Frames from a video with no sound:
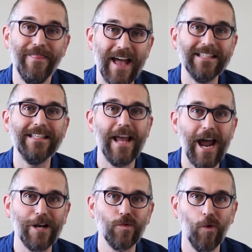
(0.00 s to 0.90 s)
that's the
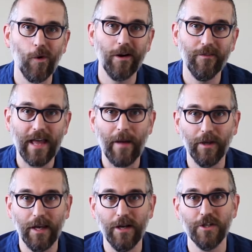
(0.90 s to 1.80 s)
actual work of the
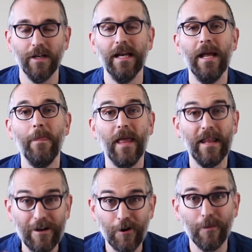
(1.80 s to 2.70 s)
application.
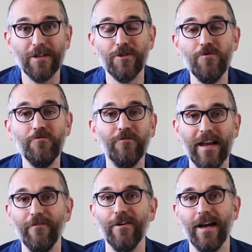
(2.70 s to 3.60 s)
And here are my 2
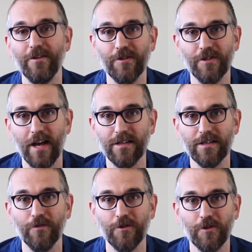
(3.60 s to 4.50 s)
favorite
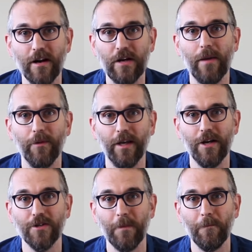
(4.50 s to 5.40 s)
exercises for starting your
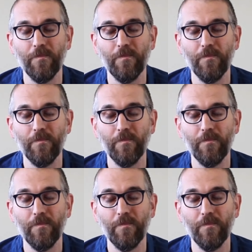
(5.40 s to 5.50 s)
application.